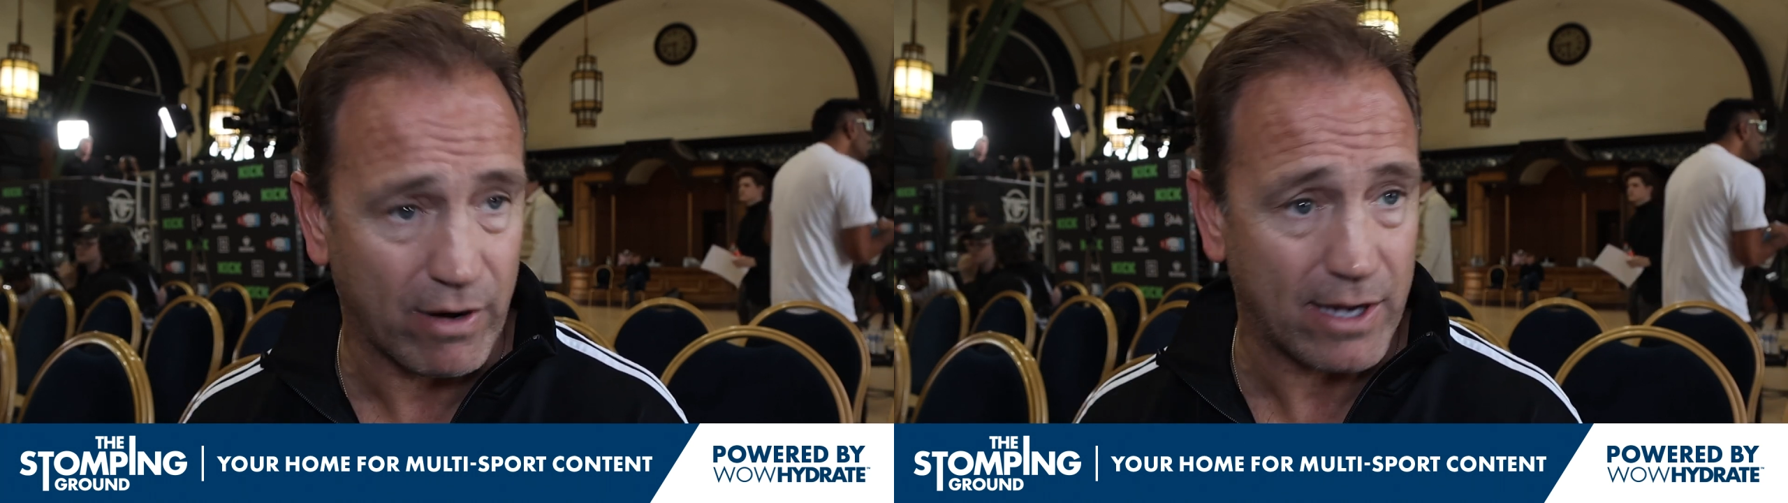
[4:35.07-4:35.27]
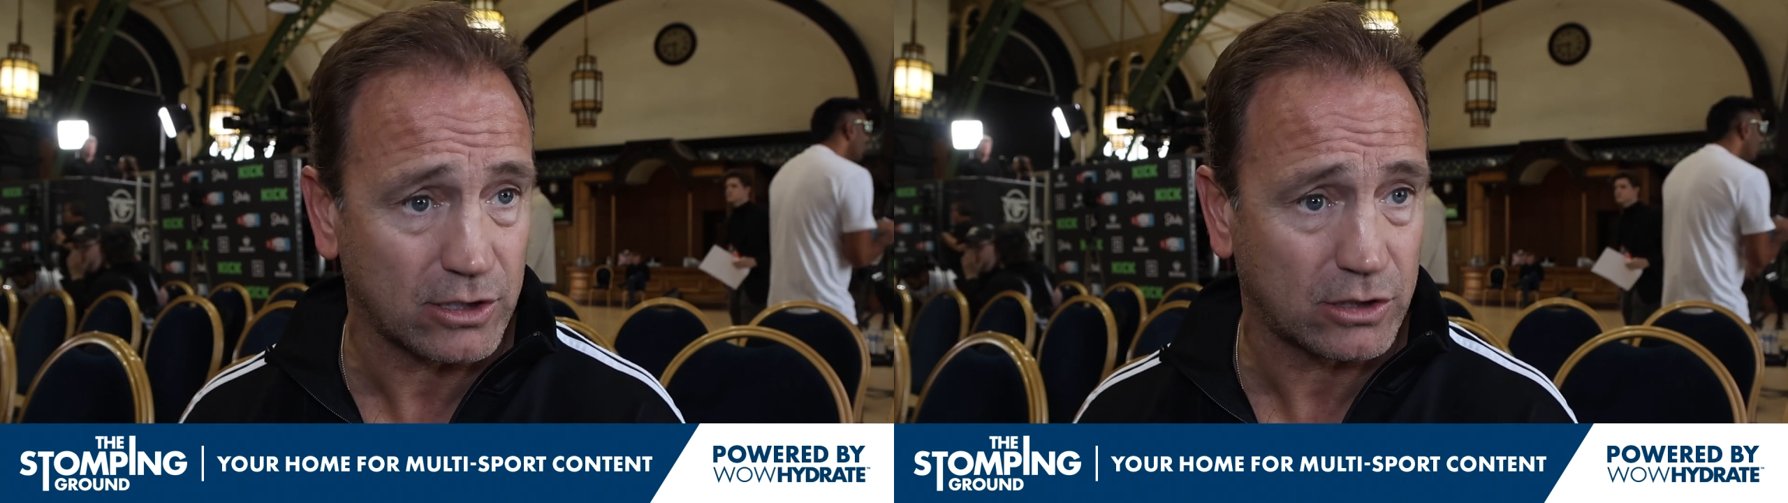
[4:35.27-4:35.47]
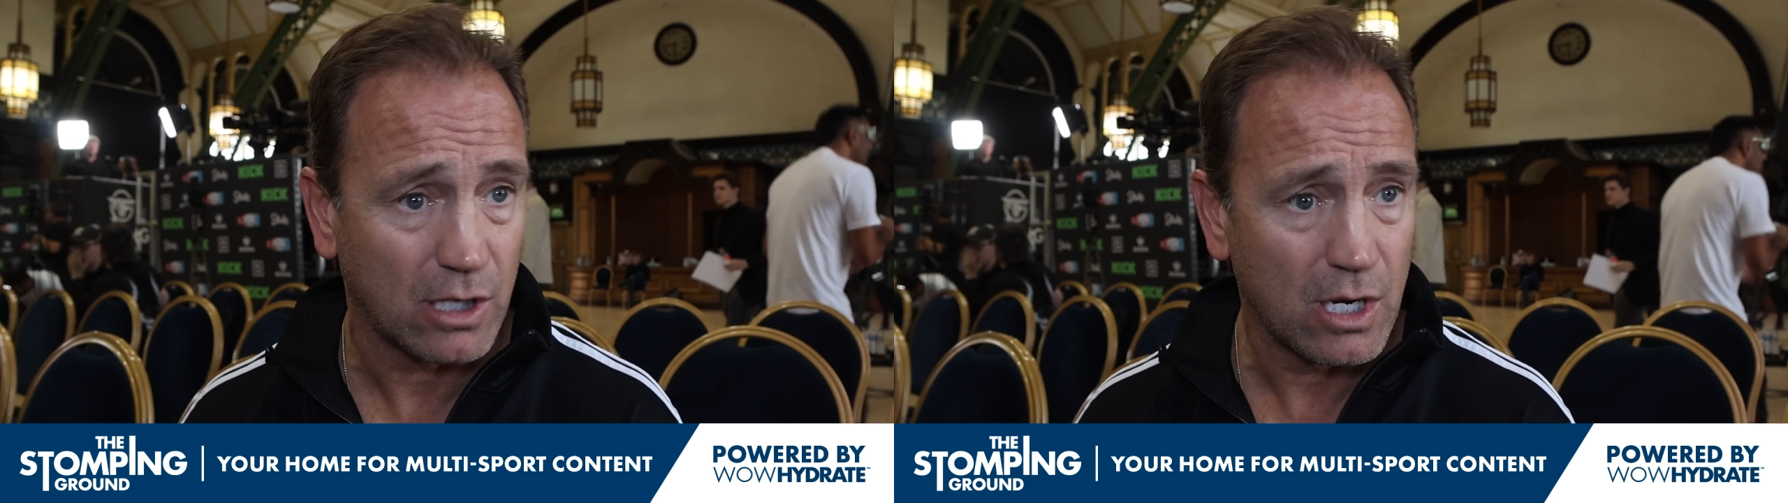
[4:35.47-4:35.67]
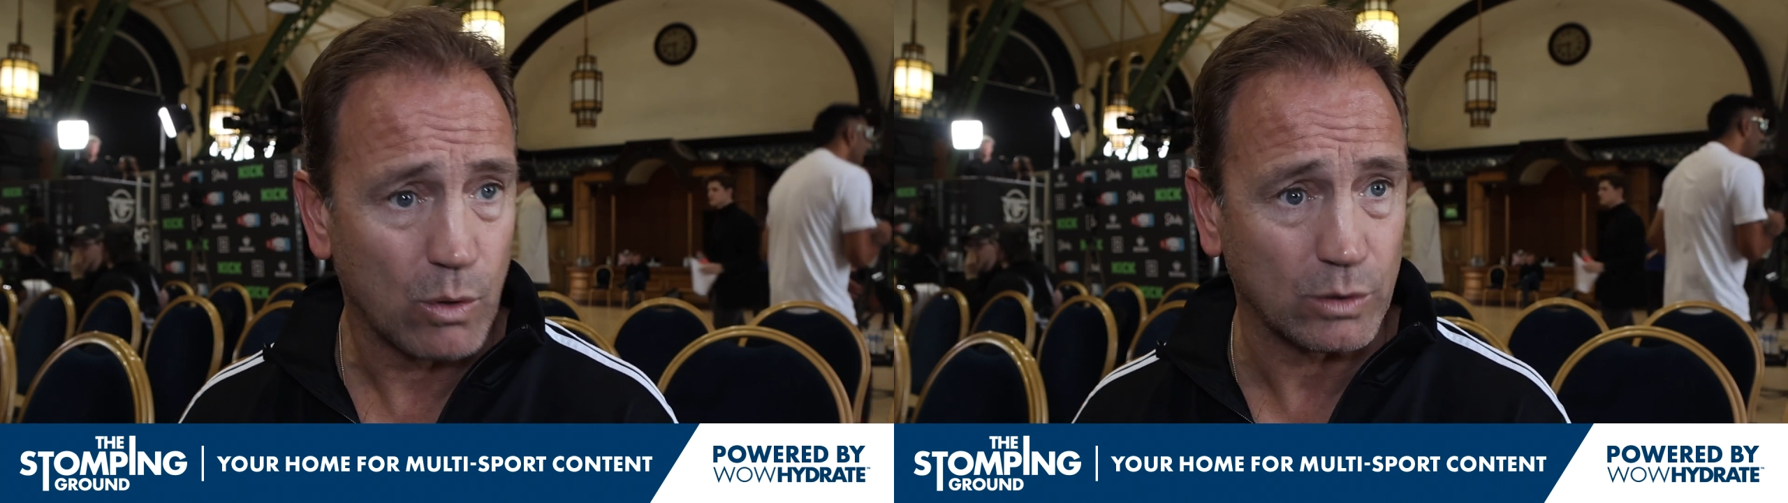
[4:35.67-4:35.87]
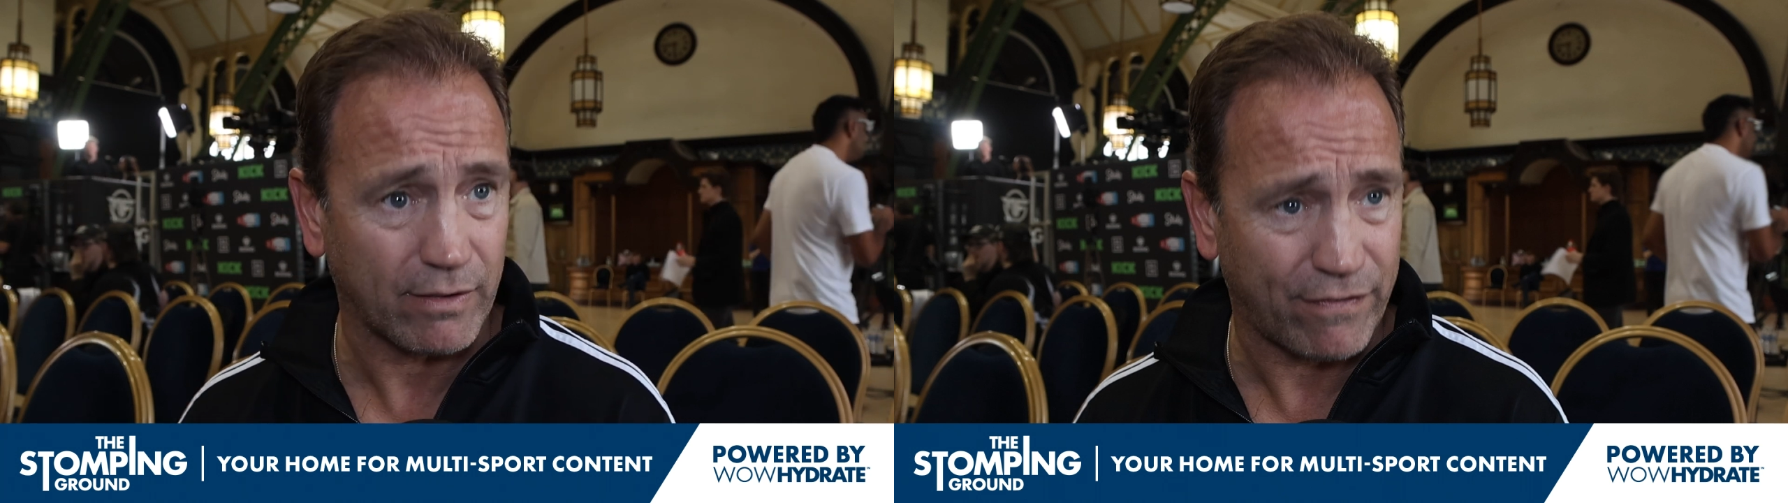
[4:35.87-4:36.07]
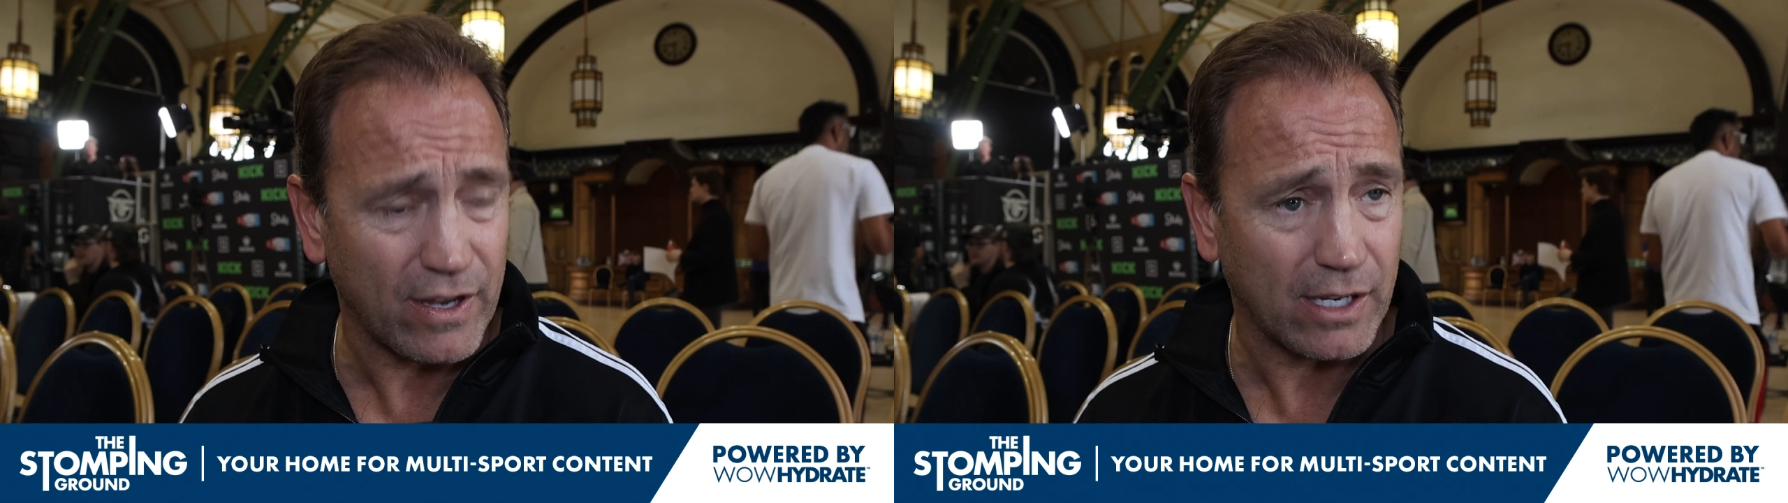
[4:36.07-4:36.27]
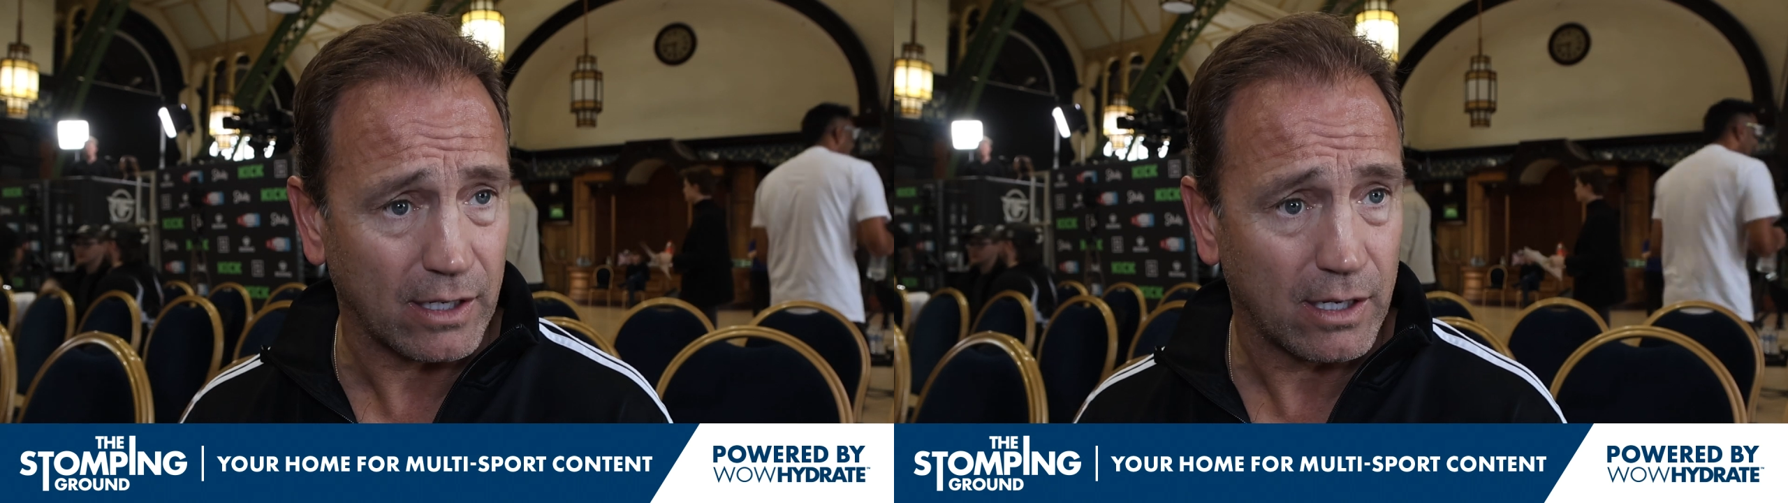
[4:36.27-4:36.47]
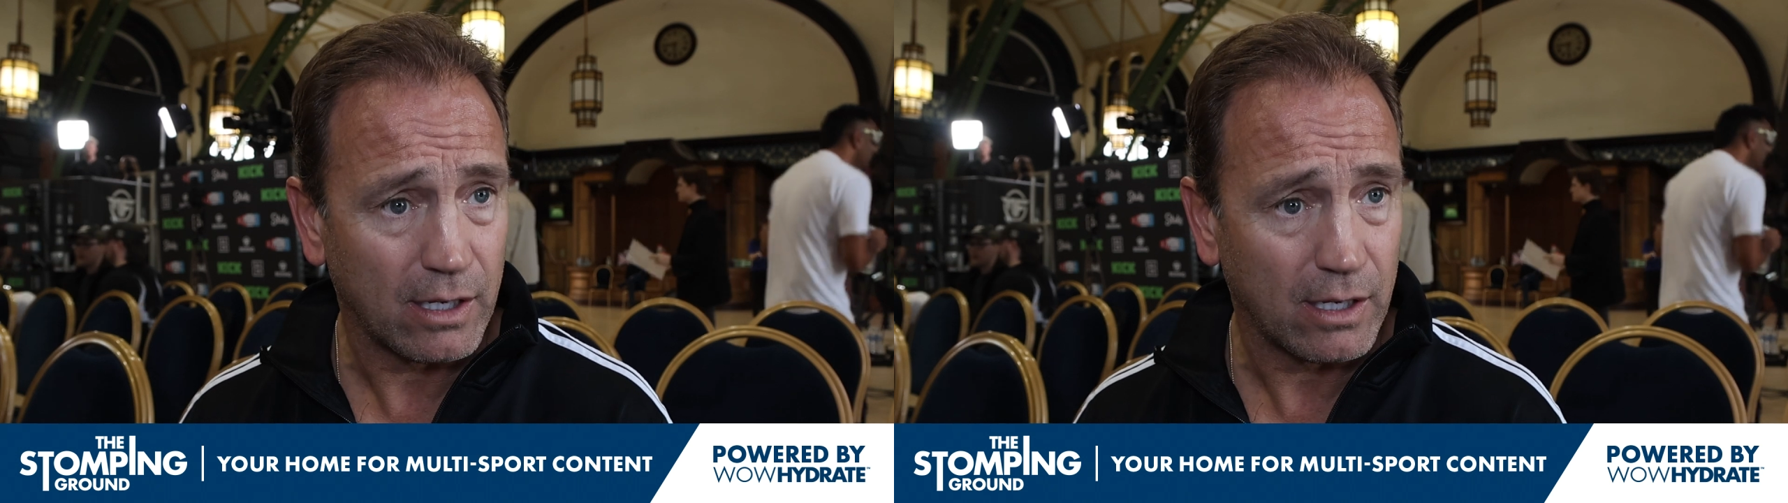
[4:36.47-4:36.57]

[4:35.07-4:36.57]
rounds was a feat.